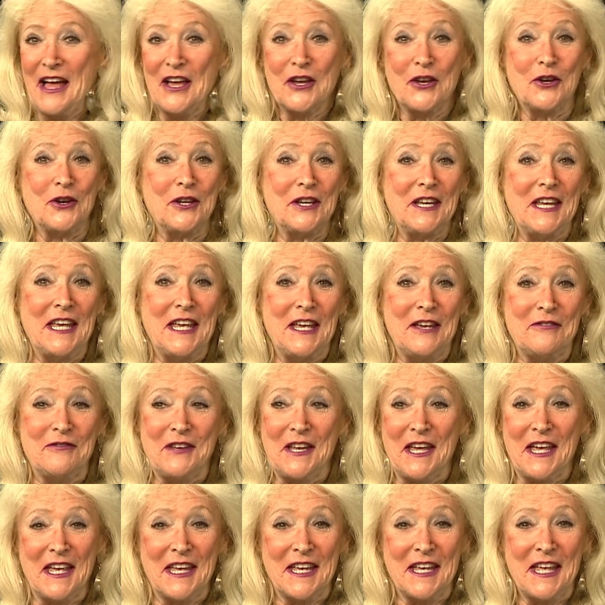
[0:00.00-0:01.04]
Good
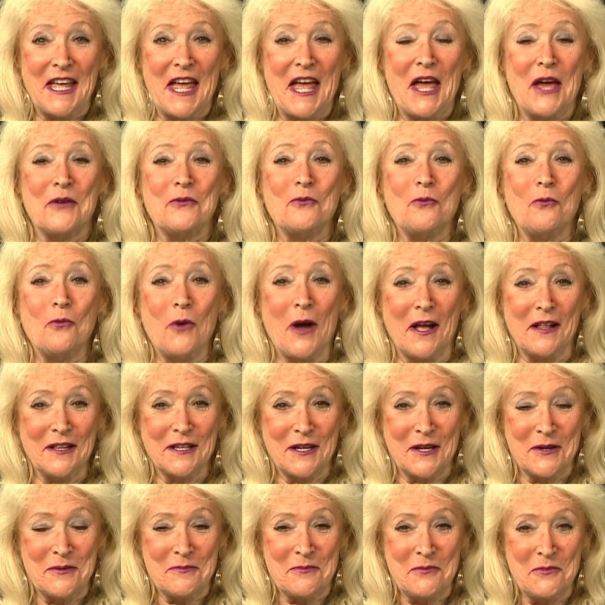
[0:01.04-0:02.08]
evening and
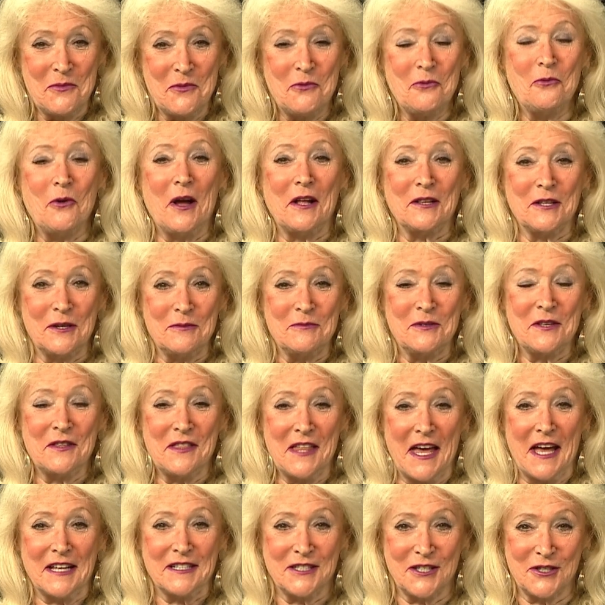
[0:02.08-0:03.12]
welcome. Welcome to
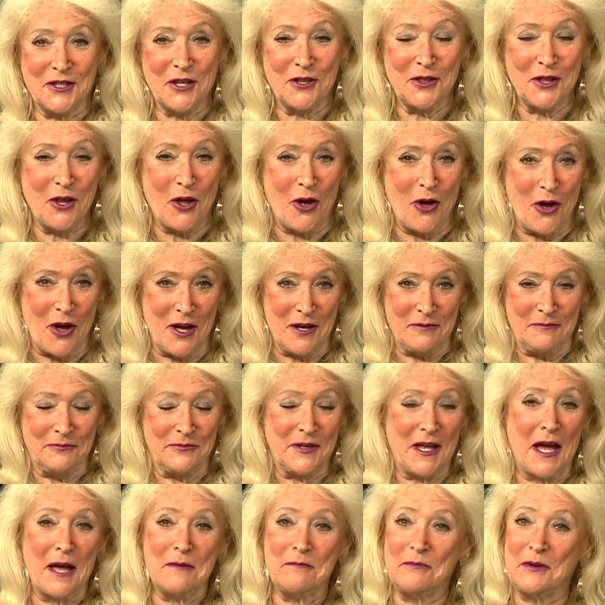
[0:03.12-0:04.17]
That's the Law.
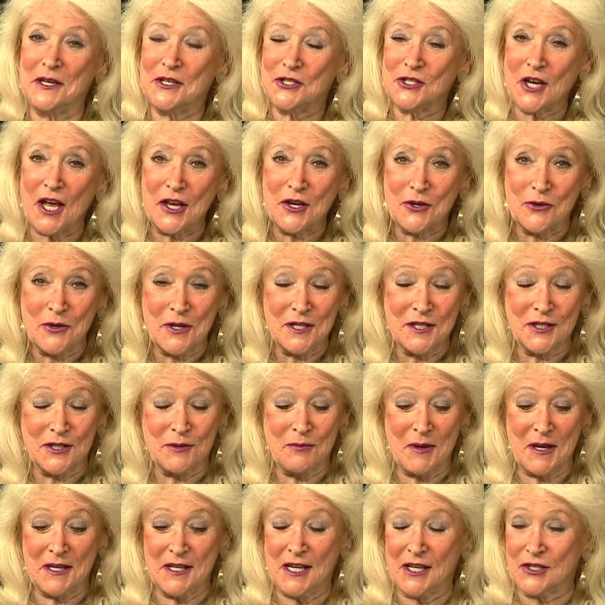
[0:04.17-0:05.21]
I'm B.J.
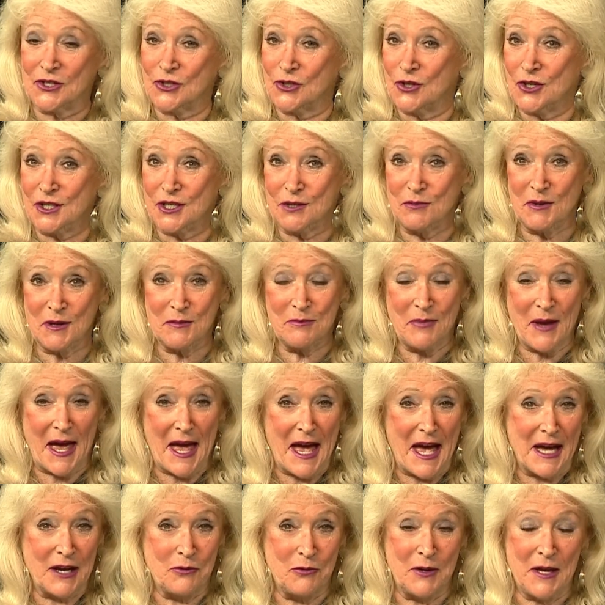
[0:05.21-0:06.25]
Krintzman. It's good to be
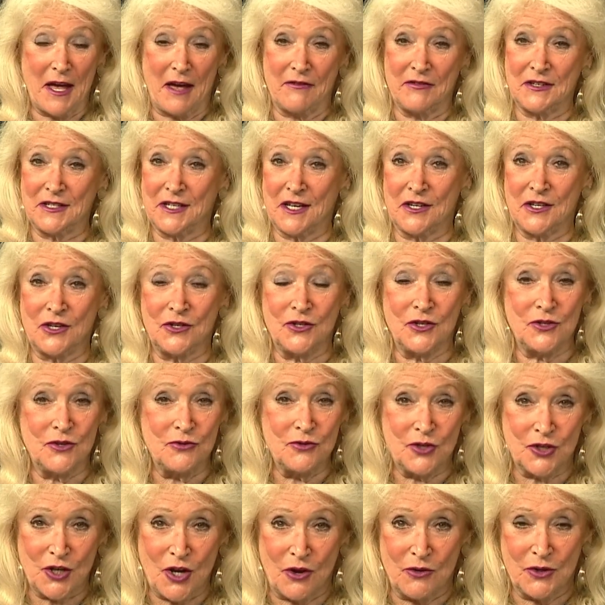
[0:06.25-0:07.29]
back. We haven't done a new
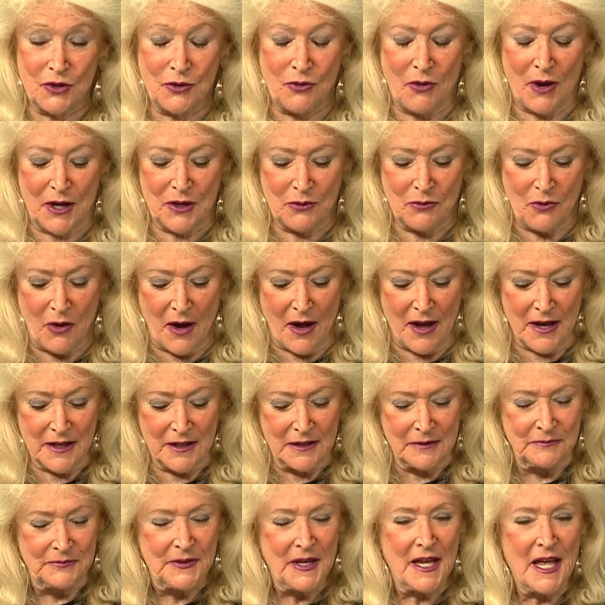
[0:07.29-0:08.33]
show in quite a
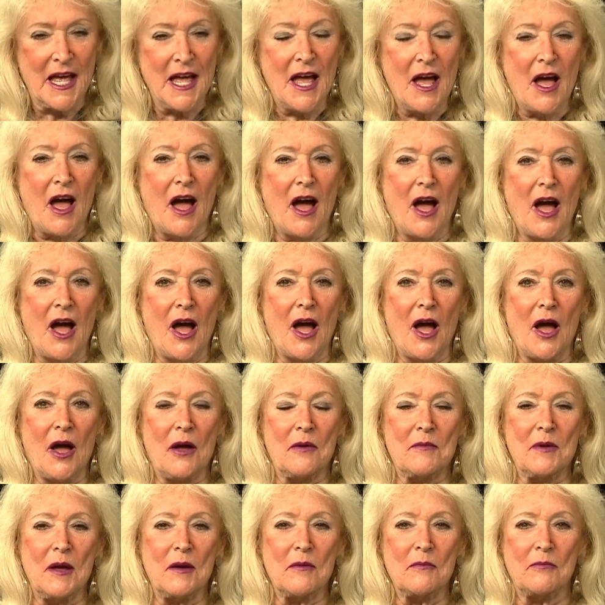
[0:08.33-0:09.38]
while.
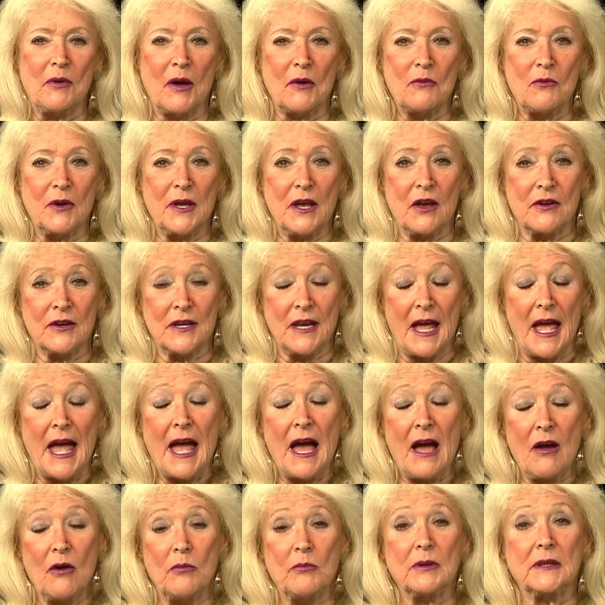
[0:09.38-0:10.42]
But we are
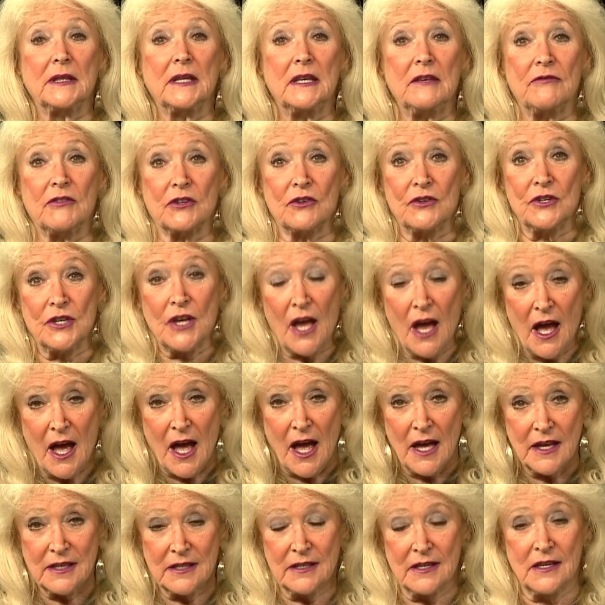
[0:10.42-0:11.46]
now, believe it or
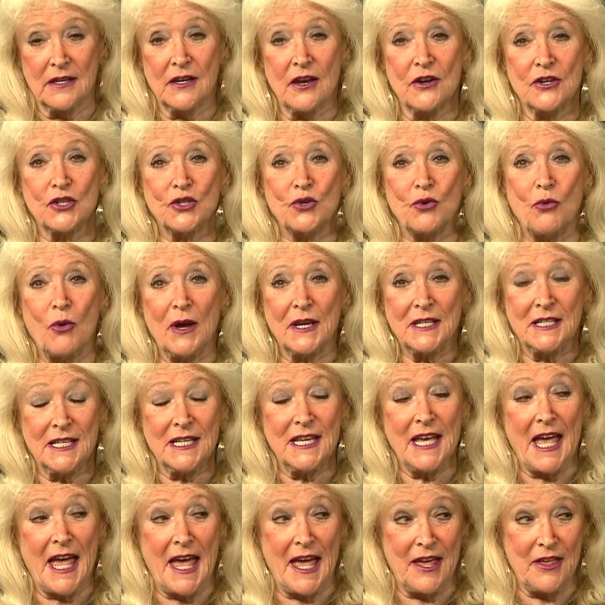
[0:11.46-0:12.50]
not, in our
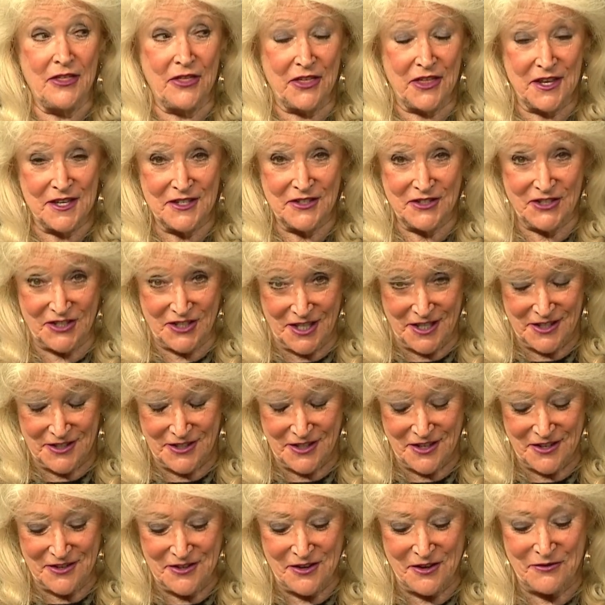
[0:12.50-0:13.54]
28th
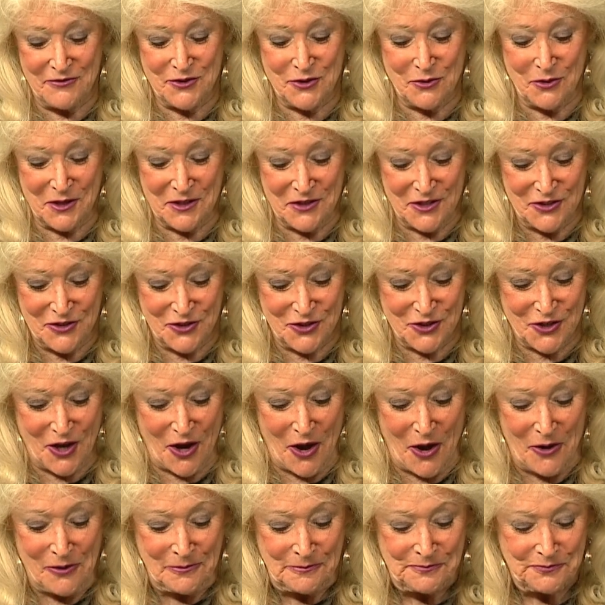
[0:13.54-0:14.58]
season of doing this
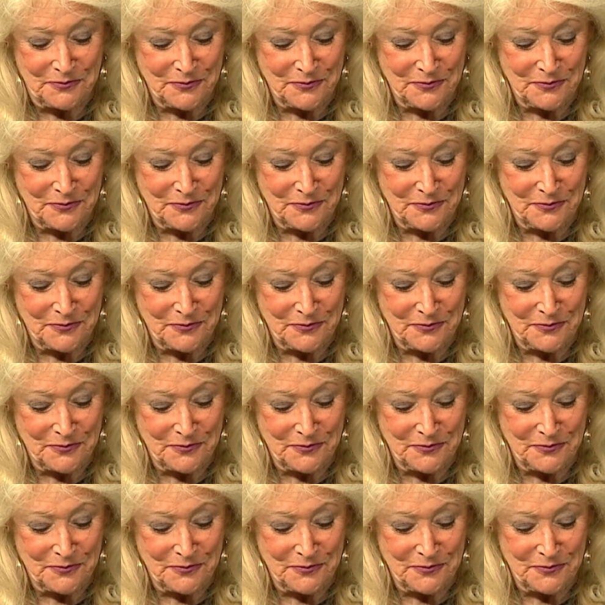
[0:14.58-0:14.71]
show.